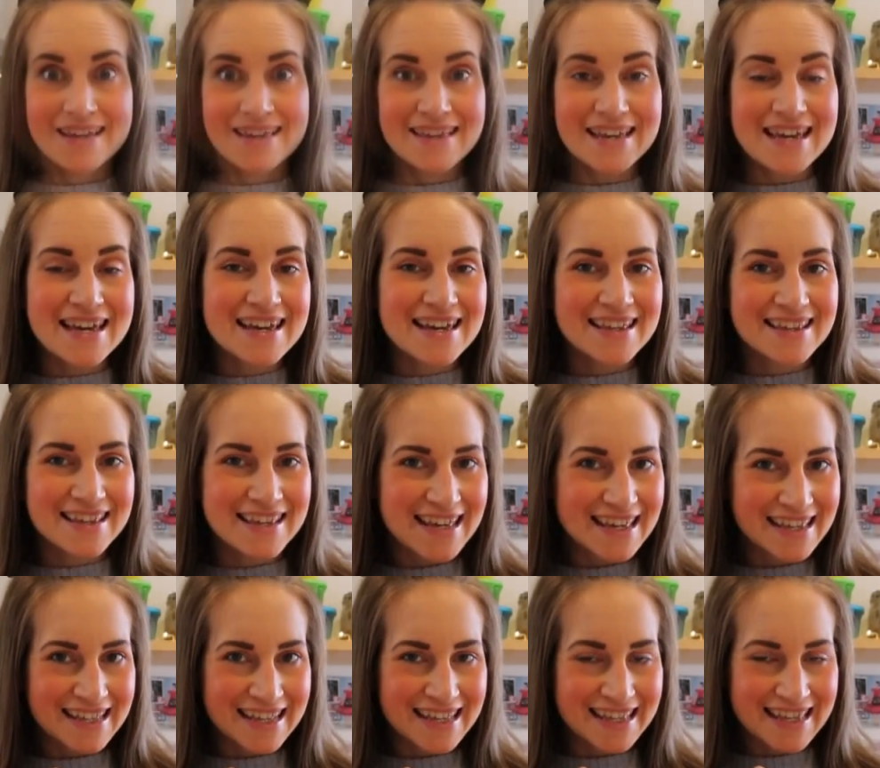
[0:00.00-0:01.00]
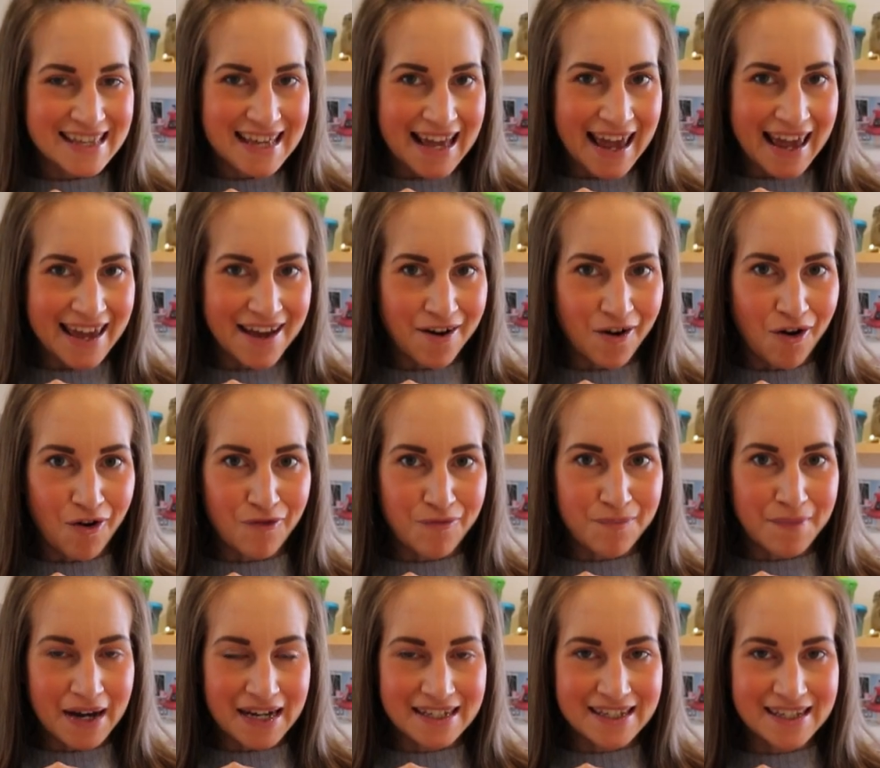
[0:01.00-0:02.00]
The consistency of
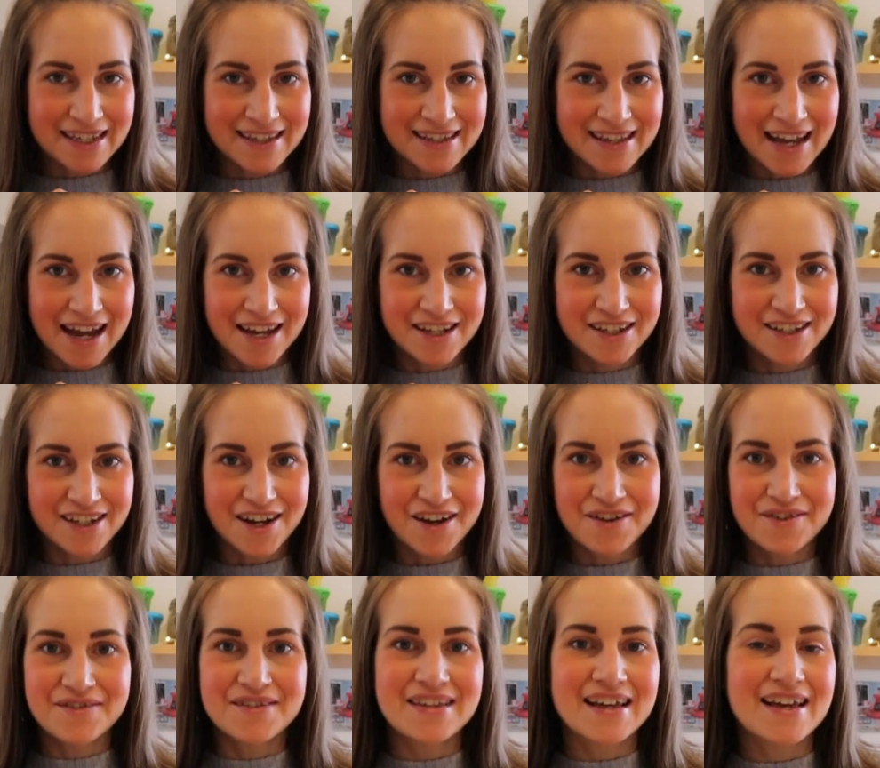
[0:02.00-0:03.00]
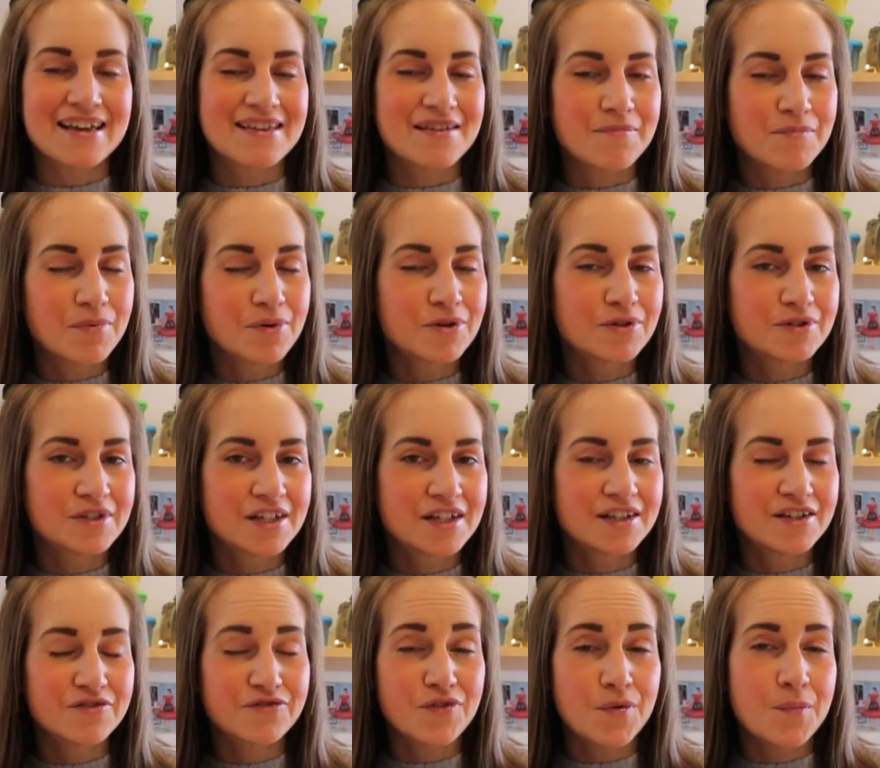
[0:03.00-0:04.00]
batters and doughs is
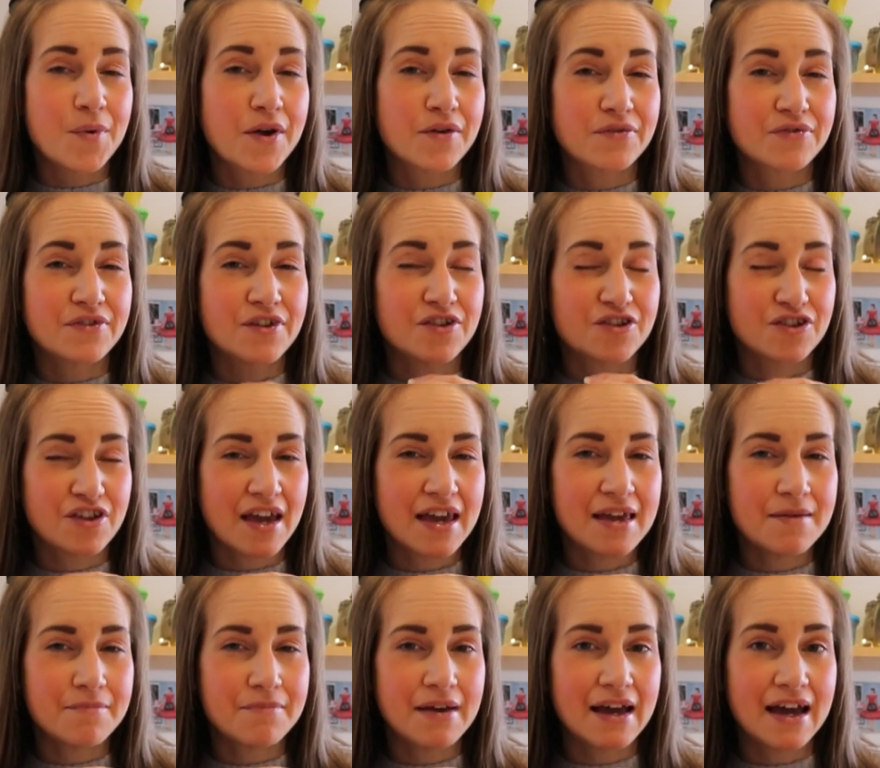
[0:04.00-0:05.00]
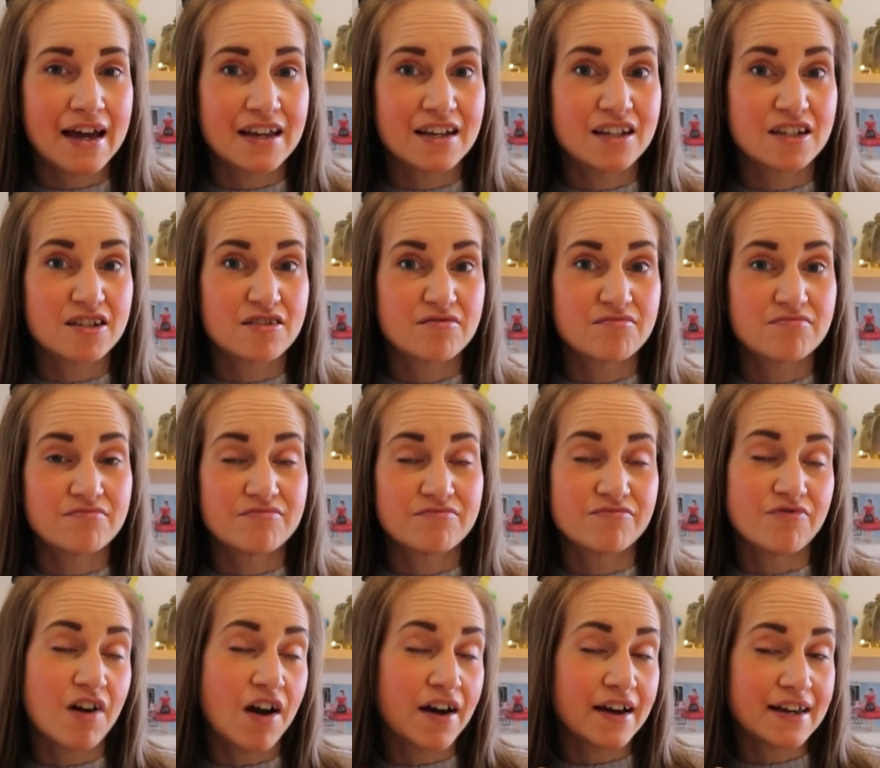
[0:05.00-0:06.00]
important for both the shape and
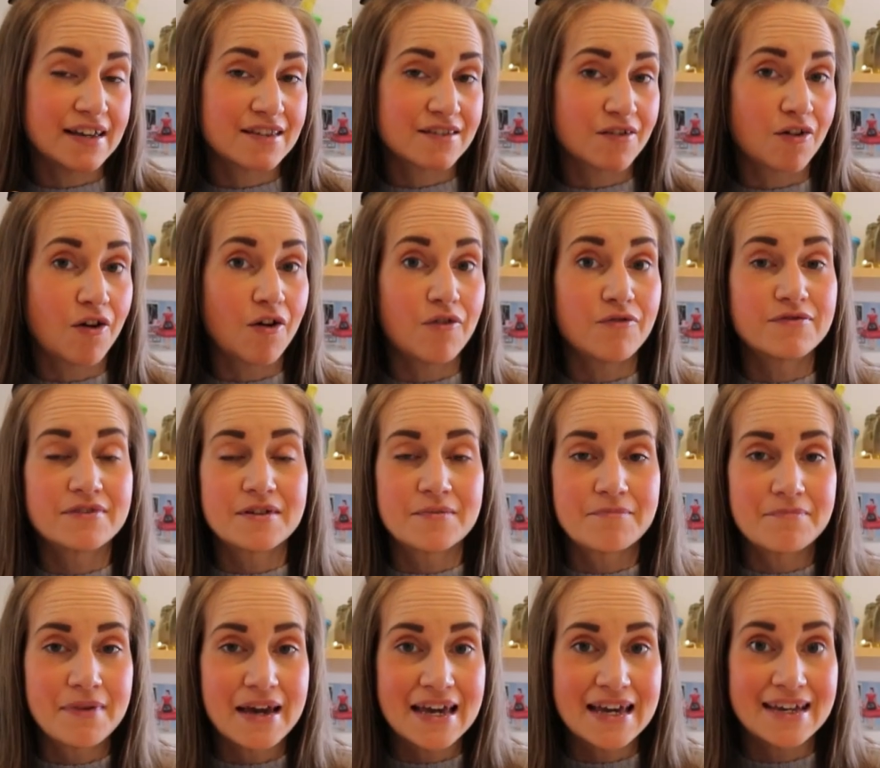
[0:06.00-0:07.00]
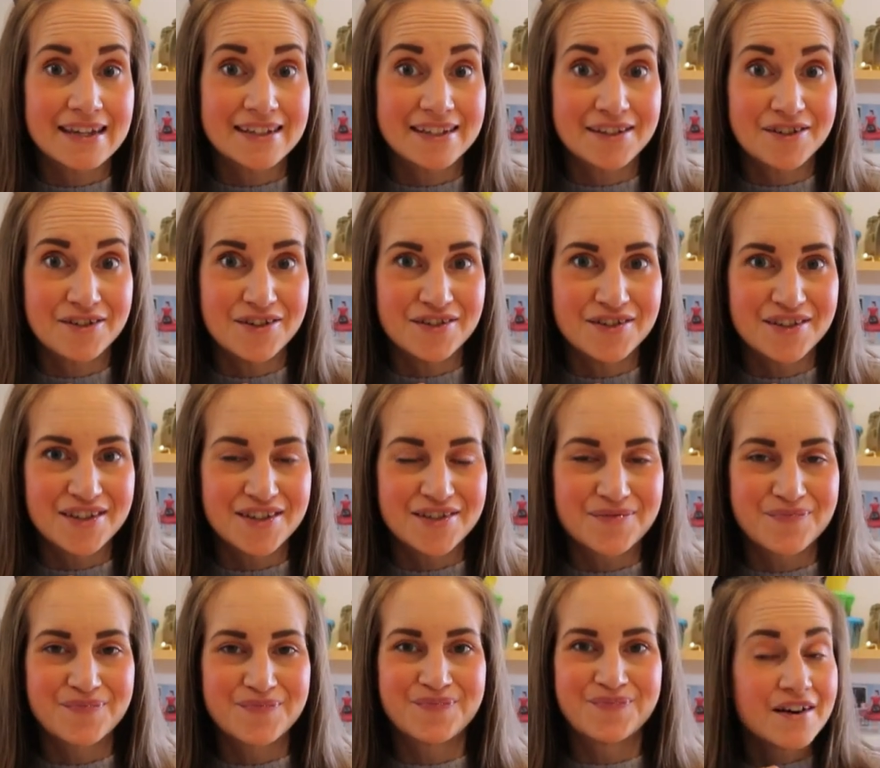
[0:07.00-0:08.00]
rise of baked
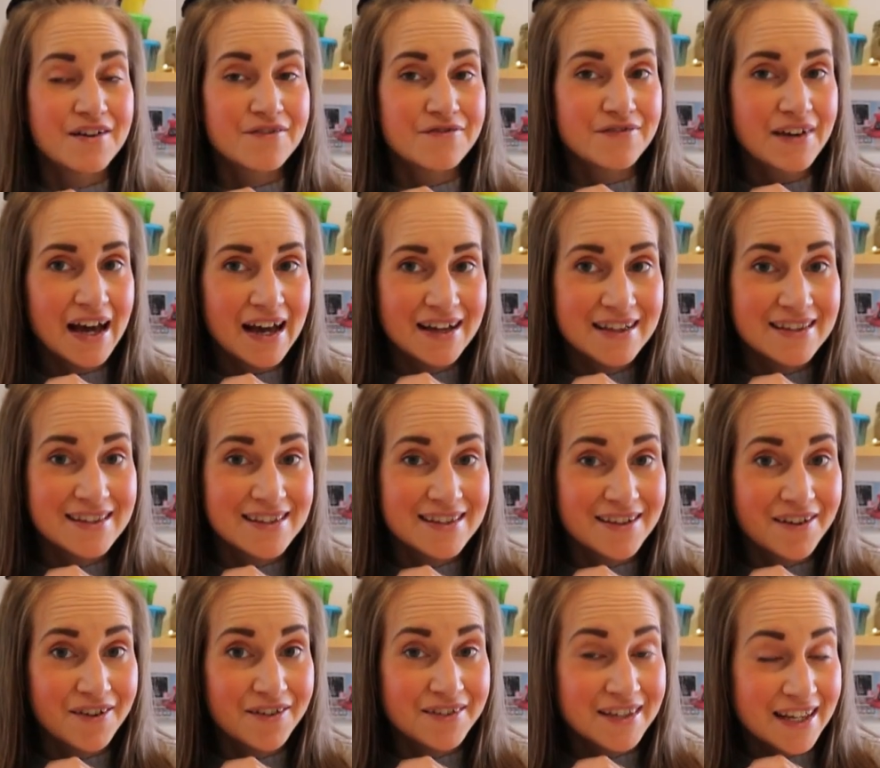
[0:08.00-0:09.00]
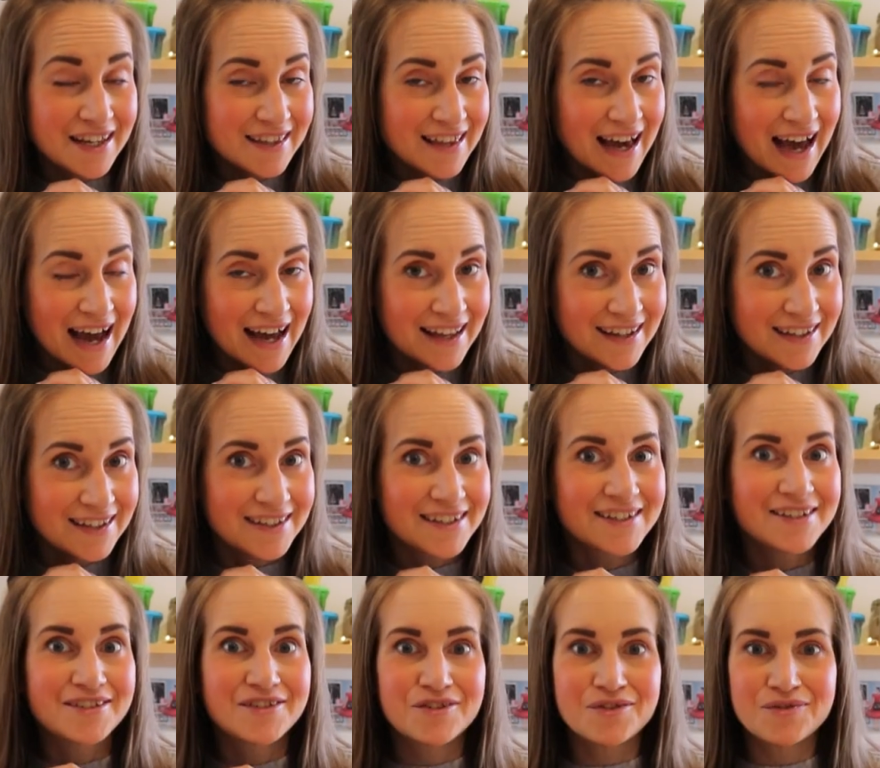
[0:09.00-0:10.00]
goods. Fats, on the other hand,
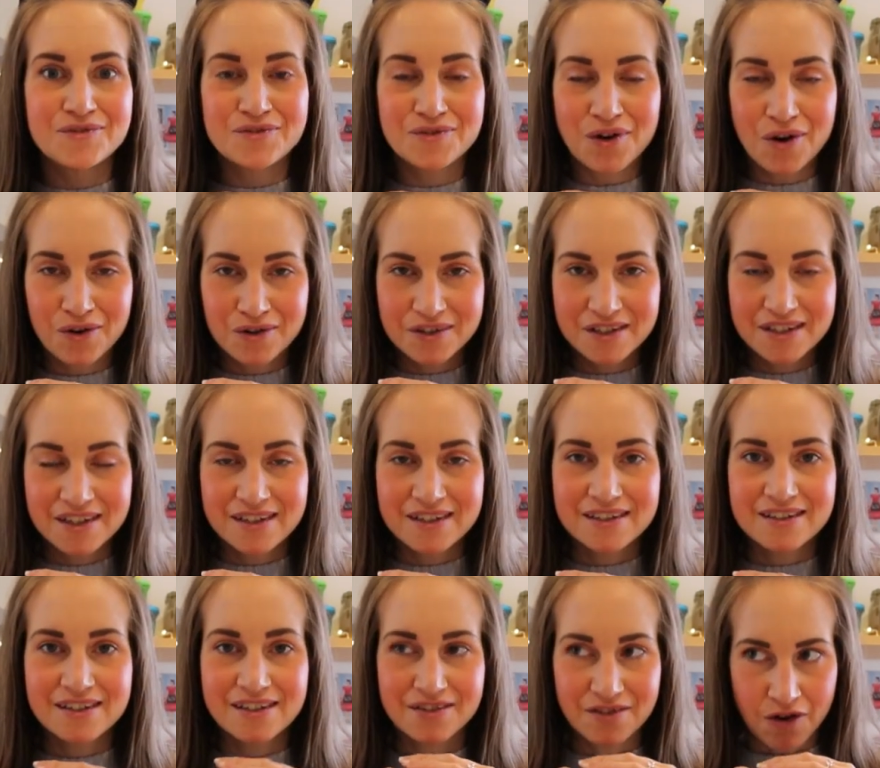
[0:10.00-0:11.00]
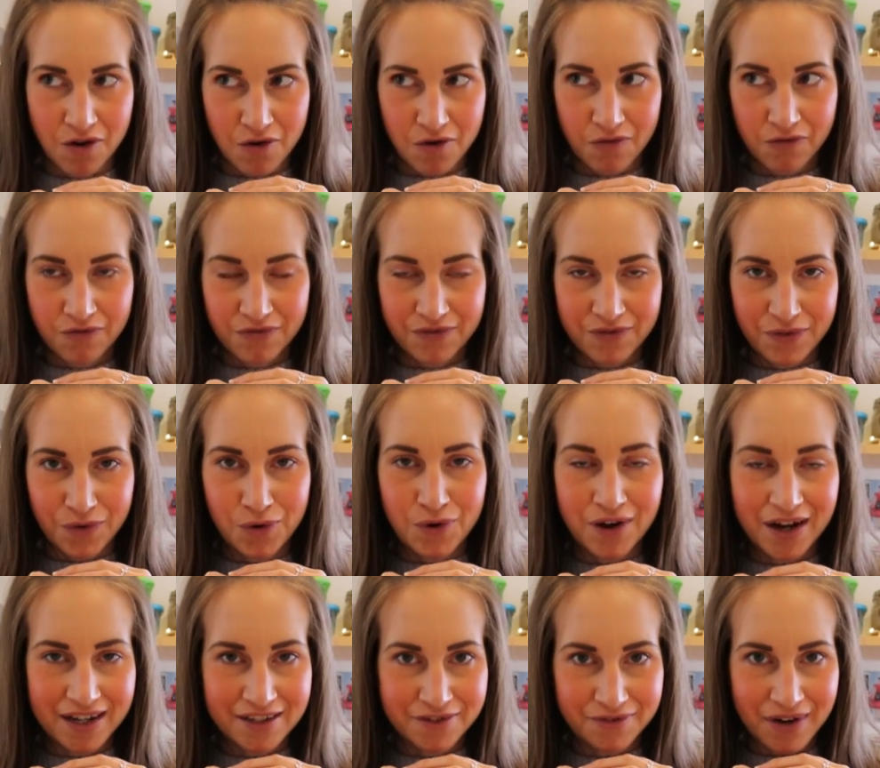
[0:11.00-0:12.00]
do not dissolve or
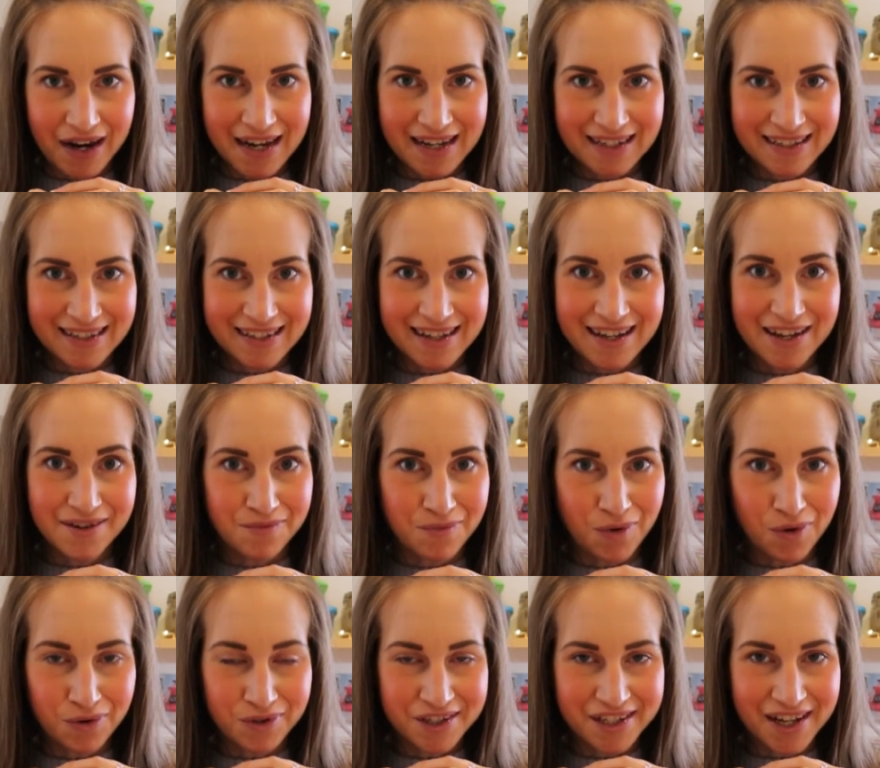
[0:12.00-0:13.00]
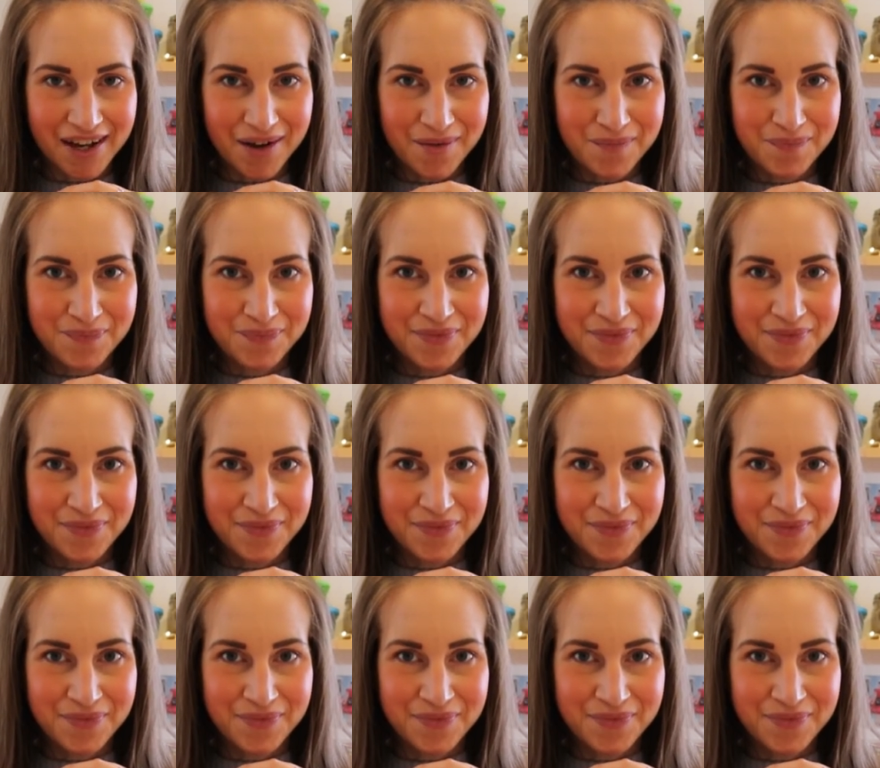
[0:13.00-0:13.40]
hydrate in water.